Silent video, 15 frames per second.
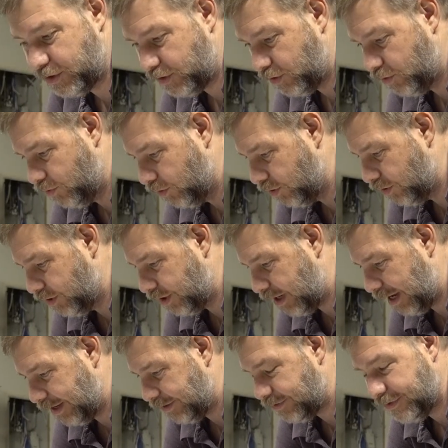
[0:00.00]
toured,
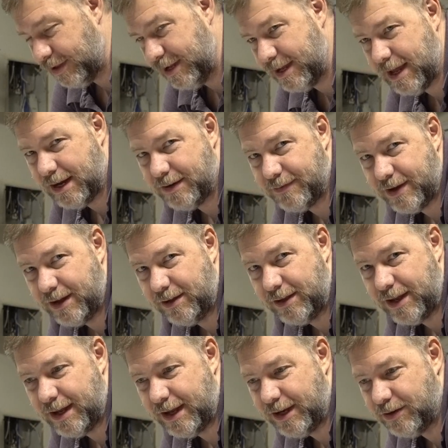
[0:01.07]
I think, out of
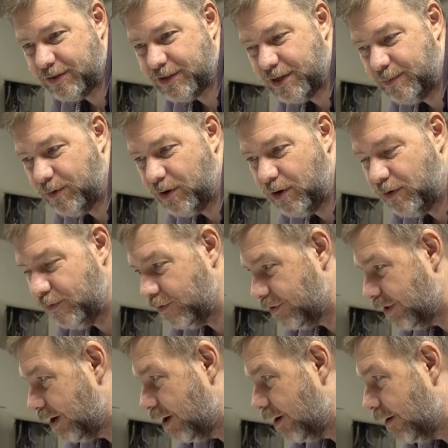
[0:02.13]
LA or somewhere over
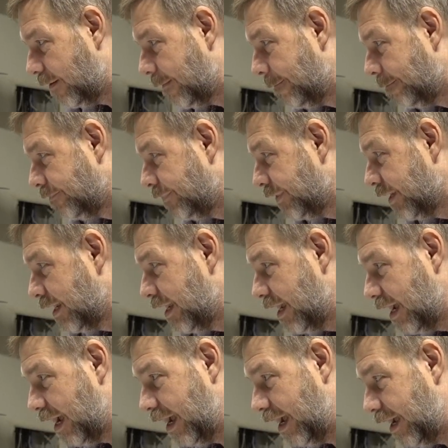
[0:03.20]
there.
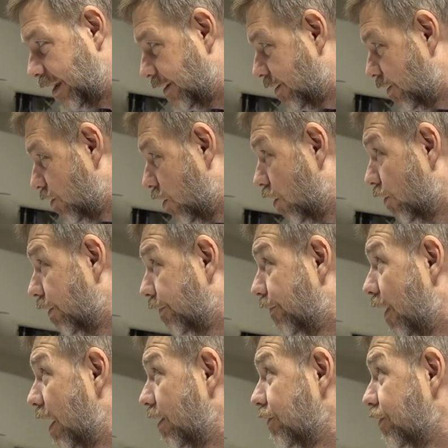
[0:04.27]
And the
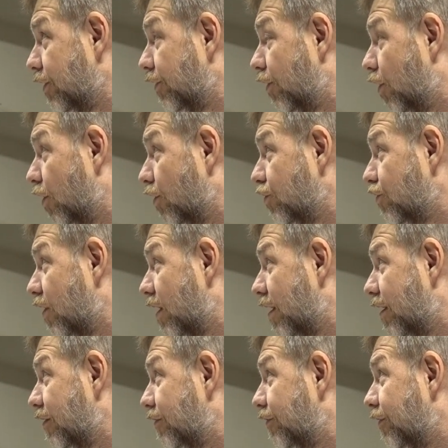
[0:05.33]
files on the hard
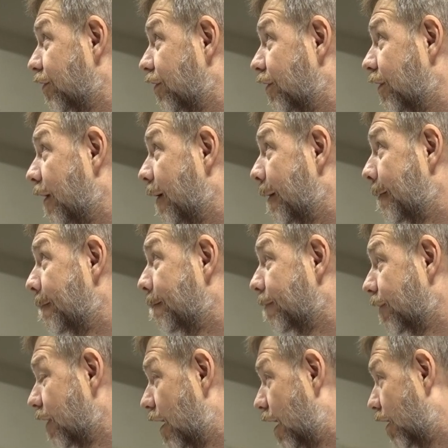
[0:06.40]
drive,
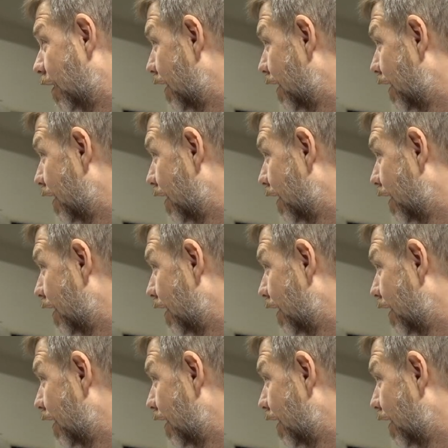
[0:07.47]
I'll